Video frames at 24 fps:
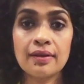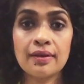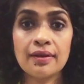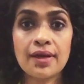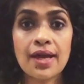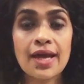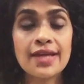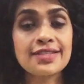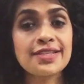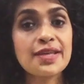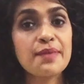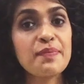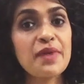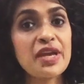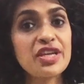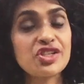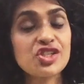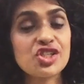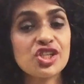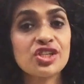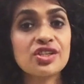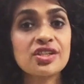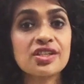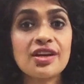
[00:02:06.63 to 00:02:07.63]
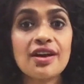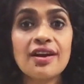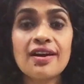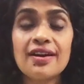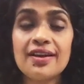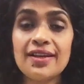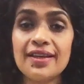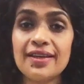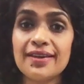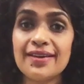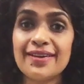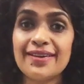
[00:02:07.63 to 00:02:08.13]
As I mentioned
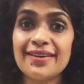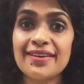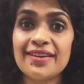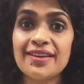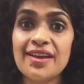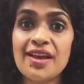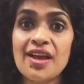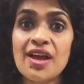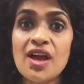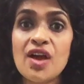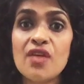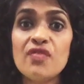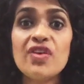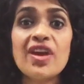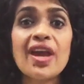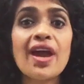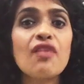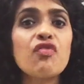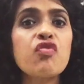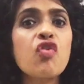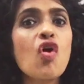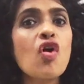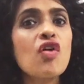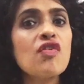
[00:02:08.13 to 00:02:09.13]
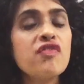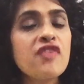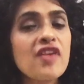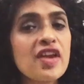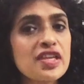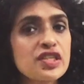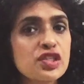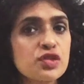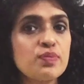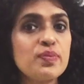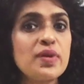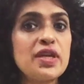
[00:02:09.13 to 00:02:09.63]
earlier, we have
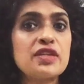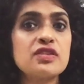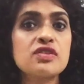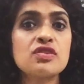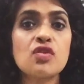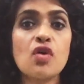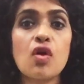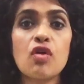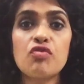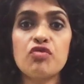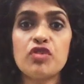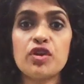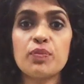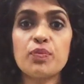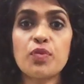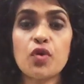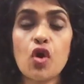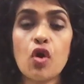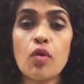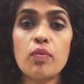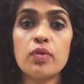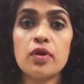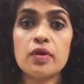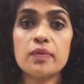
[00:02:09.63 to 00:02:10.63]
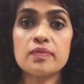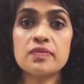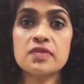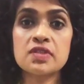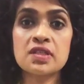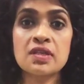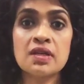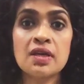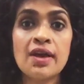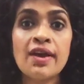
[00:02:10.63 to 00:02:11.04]
always been solving problems.